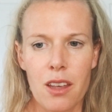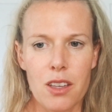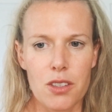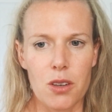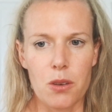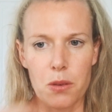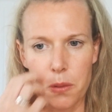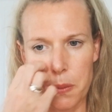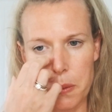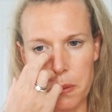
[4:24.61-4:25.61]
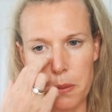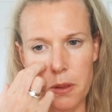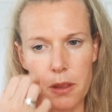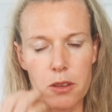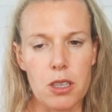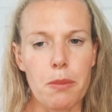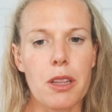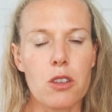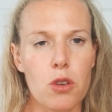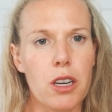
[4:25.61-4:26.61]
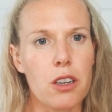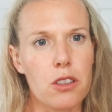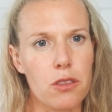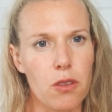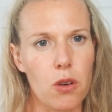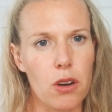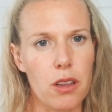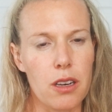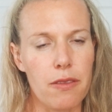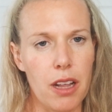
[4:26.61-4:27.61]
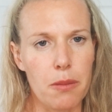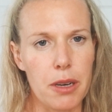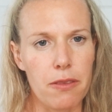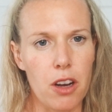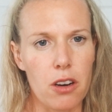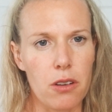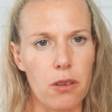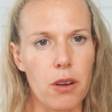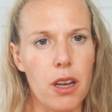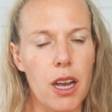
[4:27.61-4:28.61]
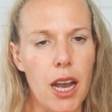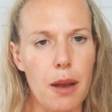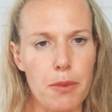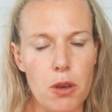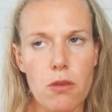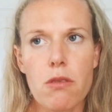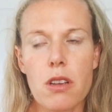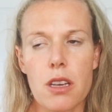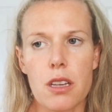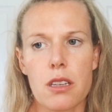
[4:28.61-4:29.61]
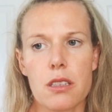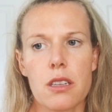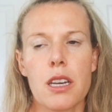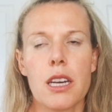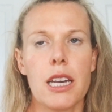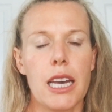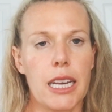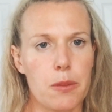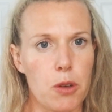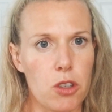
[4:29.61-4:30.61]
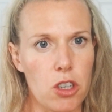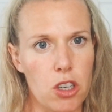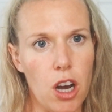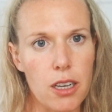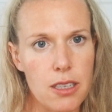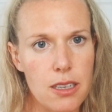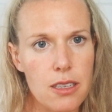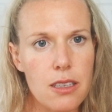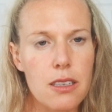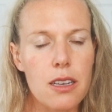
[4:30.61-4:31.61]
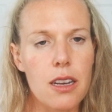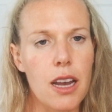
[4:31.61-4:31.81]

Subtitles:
So some of the triggers for the development of autoimmune is exposure to toxins.